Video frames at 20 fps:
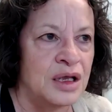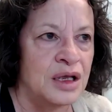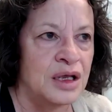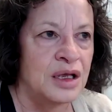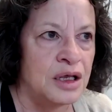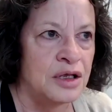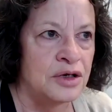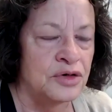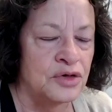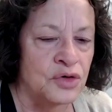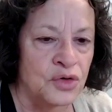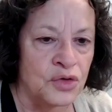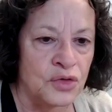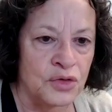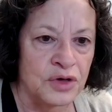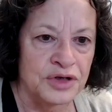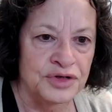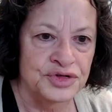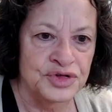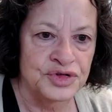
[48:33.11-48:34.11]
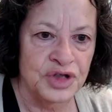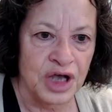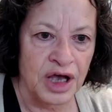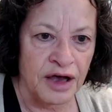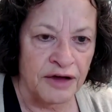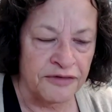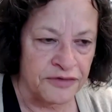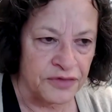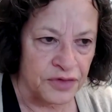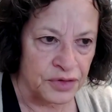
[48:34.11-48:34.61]
increased
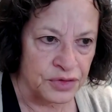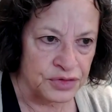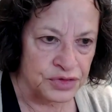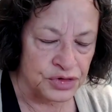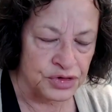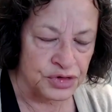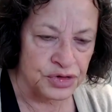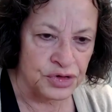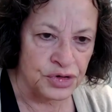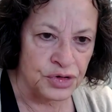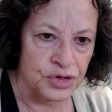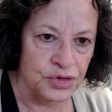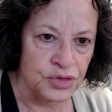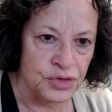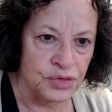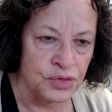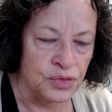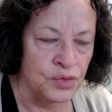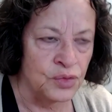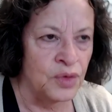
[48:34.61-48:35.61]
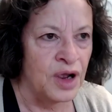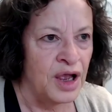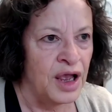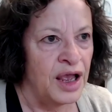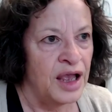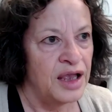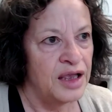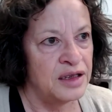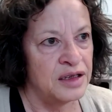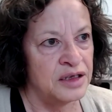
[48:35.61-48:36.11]
efforts to,
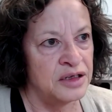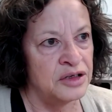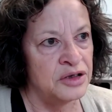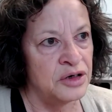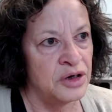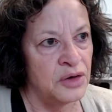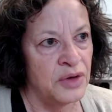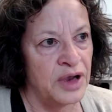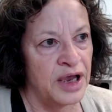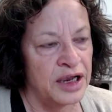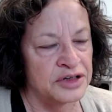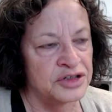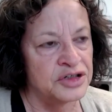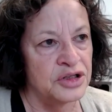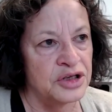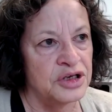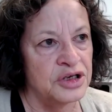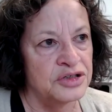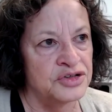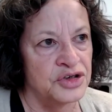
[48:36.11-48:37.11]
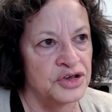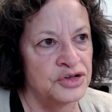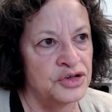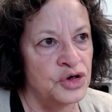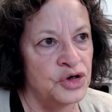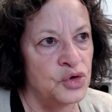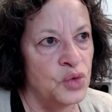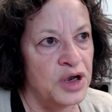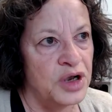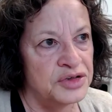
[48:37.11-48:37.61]
actually it's a
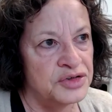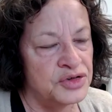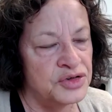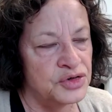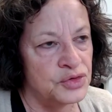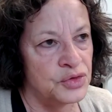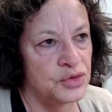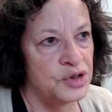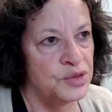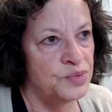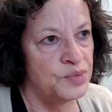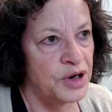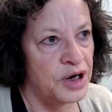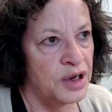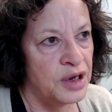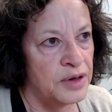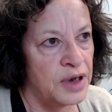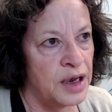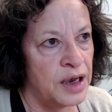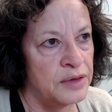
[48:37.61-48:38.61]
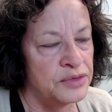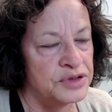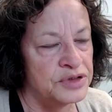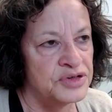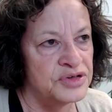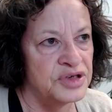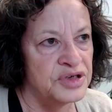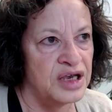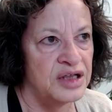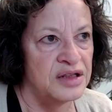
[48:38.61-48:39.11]
two-way street, but I would
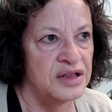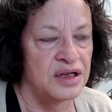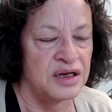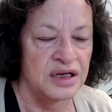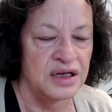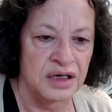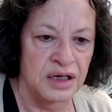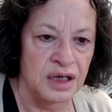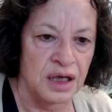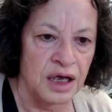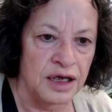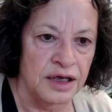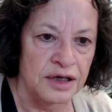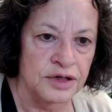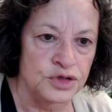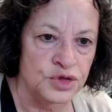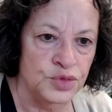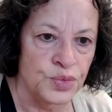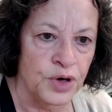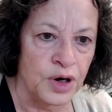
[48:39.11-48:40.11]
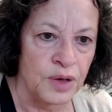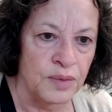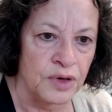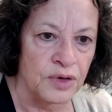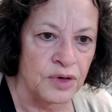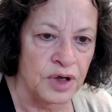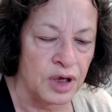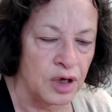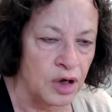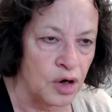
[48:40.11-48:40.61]
say that engage
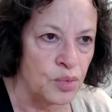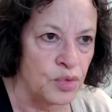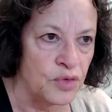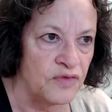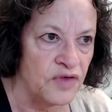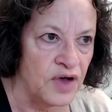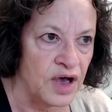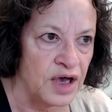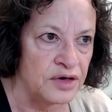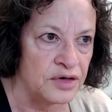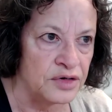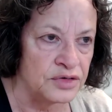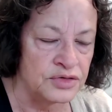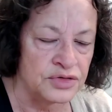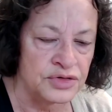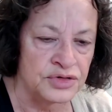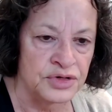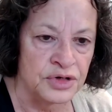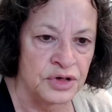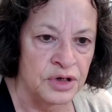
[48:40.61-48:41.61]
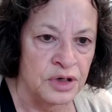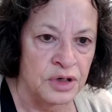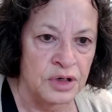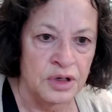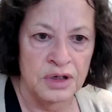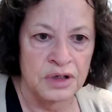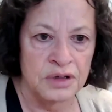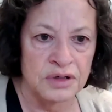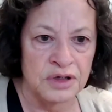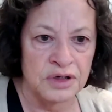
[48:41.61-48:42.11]
primary care providers
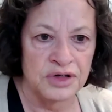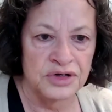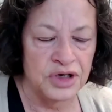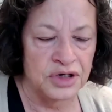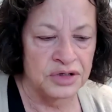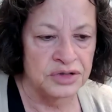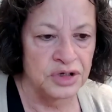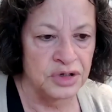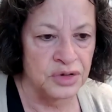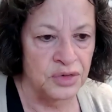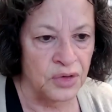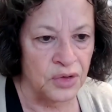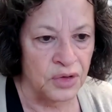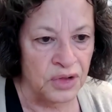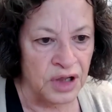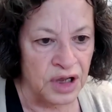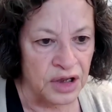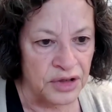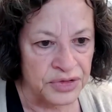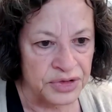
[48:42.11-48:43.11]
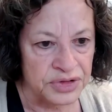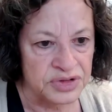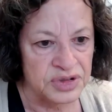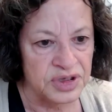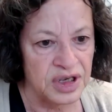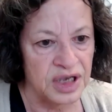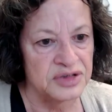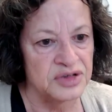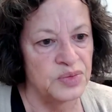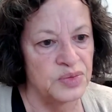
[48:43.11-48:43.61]
in conducting oral health
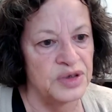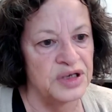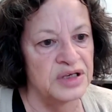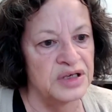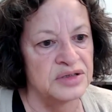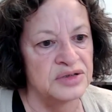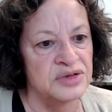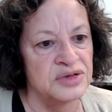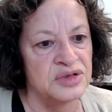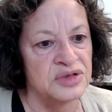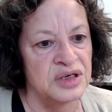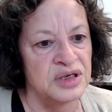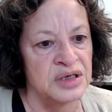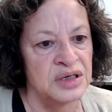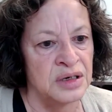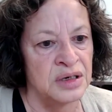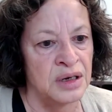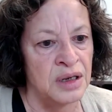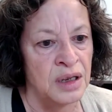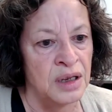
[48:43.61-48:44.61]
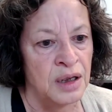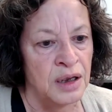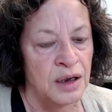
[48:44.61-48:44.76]
assessments and